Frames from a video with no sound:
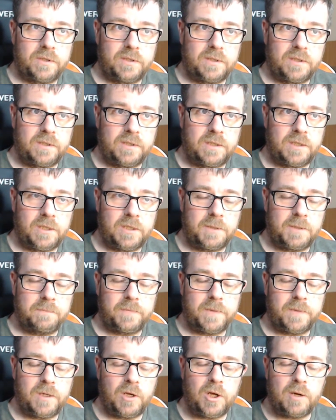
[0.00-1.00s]
A
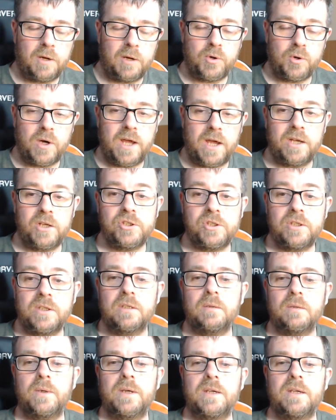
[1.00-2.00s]
lot more energy in the
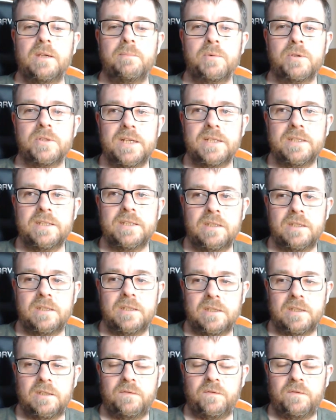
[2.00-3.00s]
way you presented
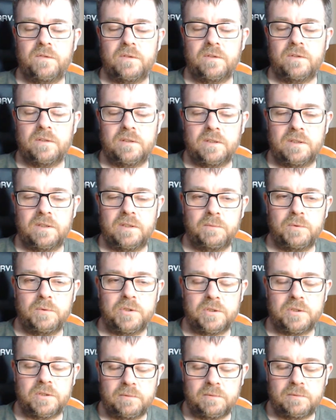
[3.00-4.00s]
yourself. It
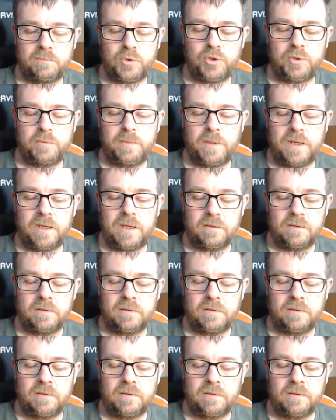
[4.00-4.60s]
was much better.